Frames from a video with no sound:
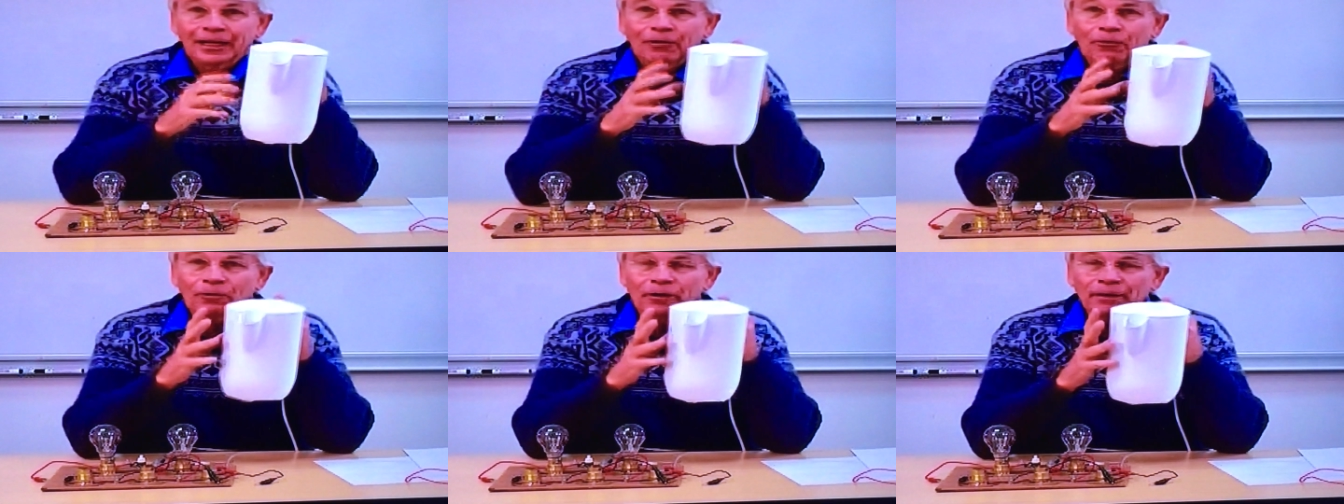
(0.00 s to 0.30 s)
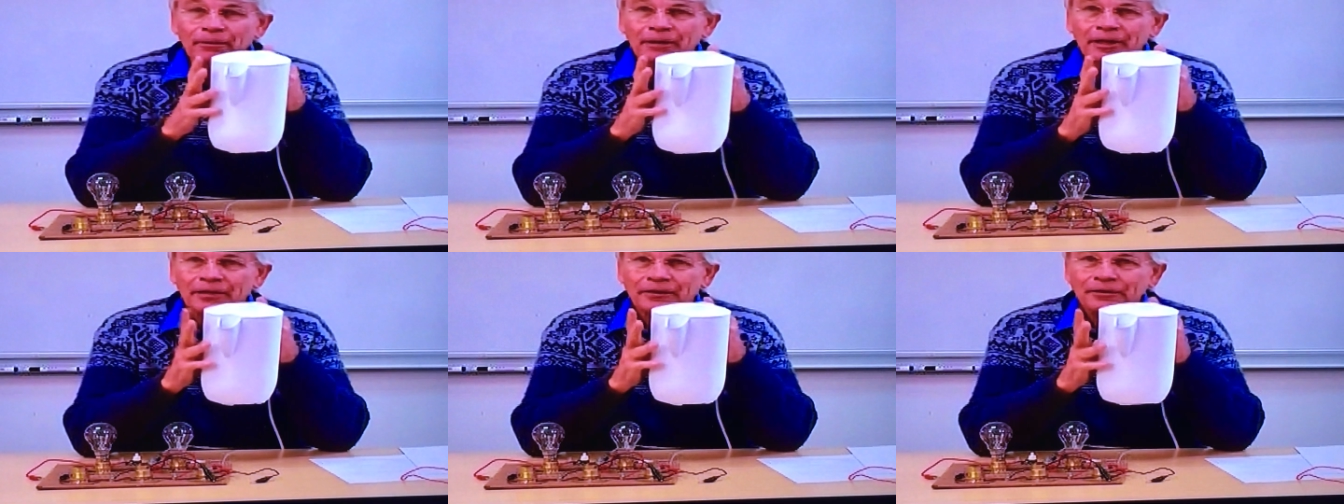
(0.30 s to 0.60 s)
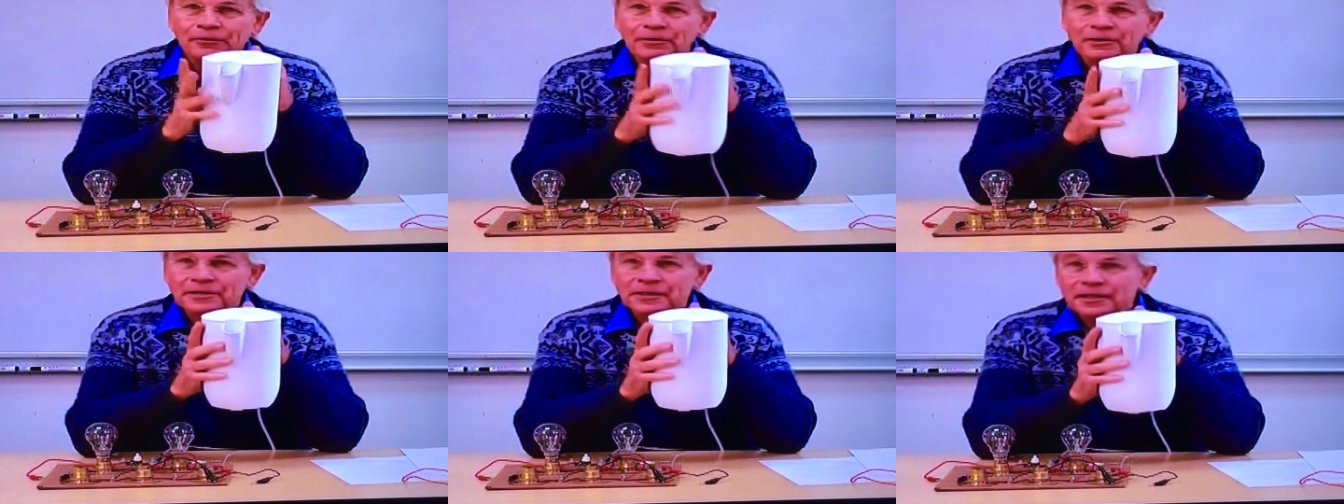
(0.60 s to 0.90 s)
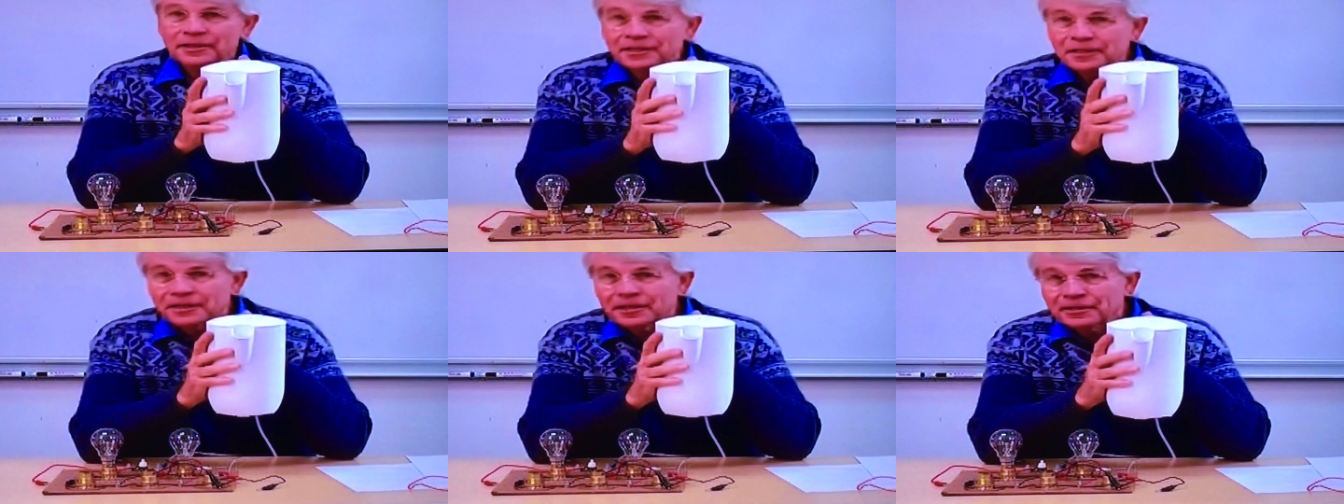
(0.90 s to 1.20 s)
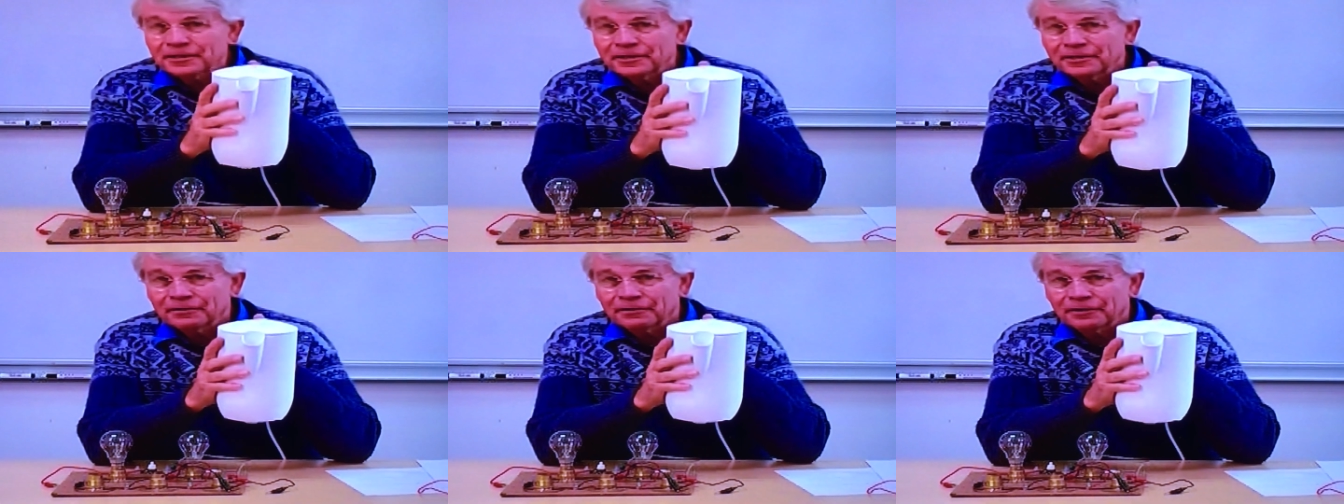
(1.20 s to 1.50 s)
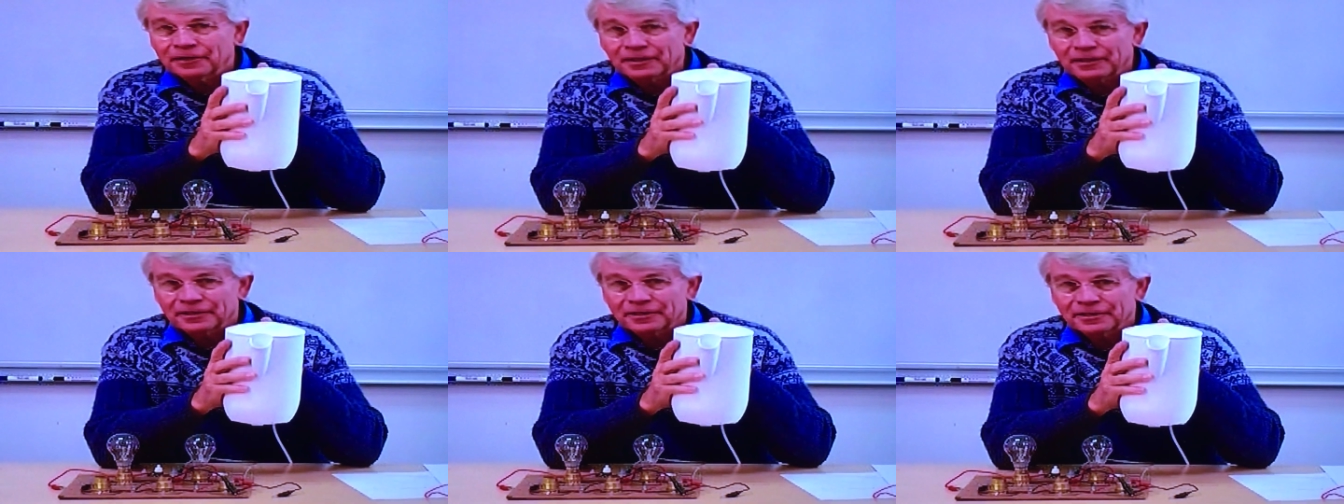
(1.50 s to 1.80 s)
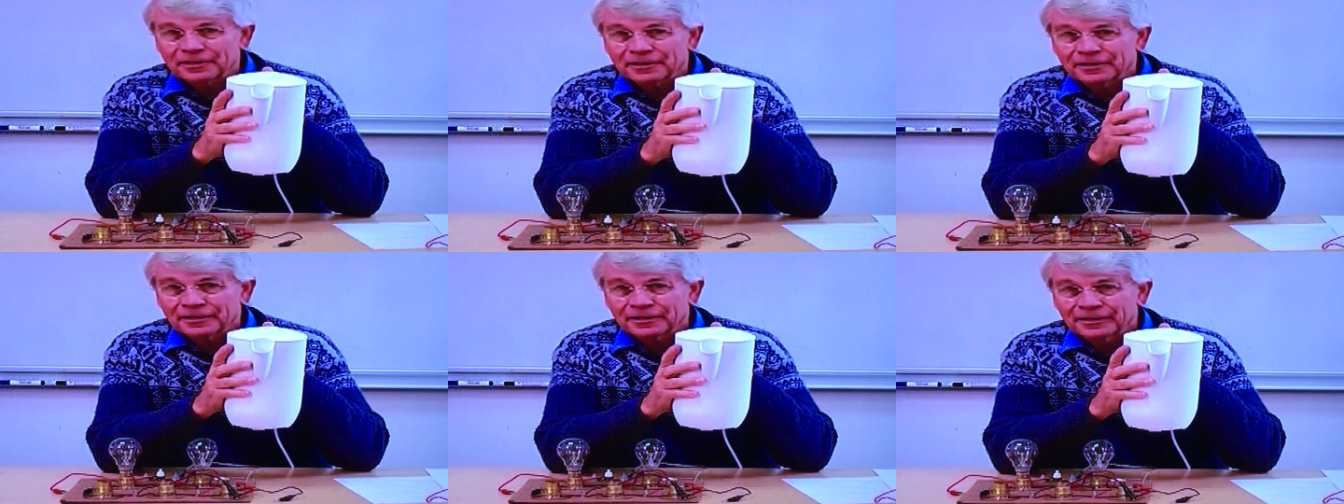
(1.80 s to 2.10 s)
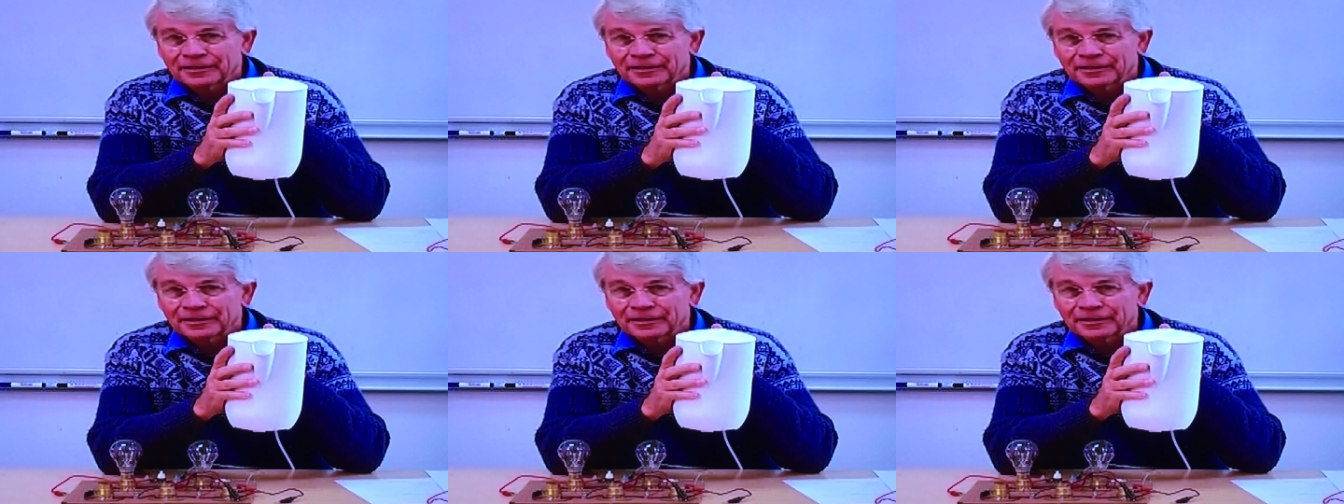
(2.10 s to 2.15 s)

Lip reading: What about the resistance of this?